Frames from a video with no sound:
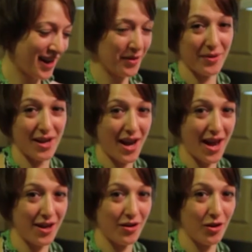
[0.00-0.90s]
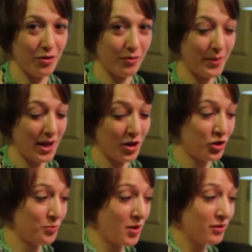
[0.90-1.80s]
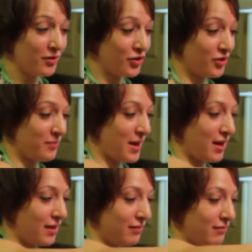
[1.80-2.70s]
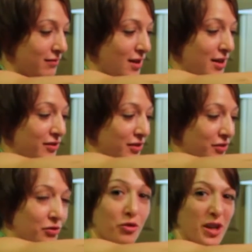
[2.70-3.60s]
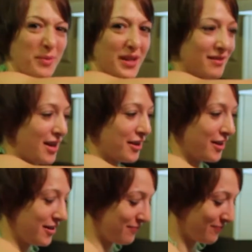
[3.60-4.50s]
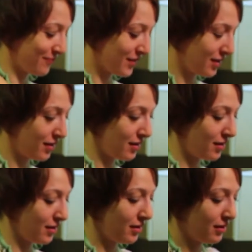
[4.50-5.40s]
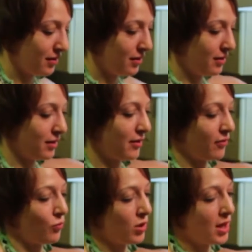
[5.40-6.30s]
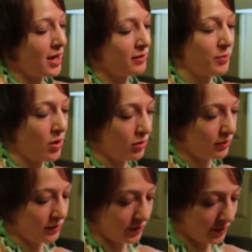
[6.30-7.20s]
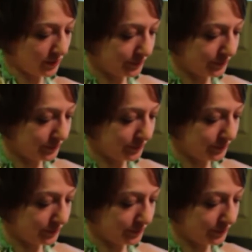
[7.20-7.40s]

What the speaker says: And I'm going to add our remaining Schmaltz just to make it nice and creamy and decadent. Give it one last pulse.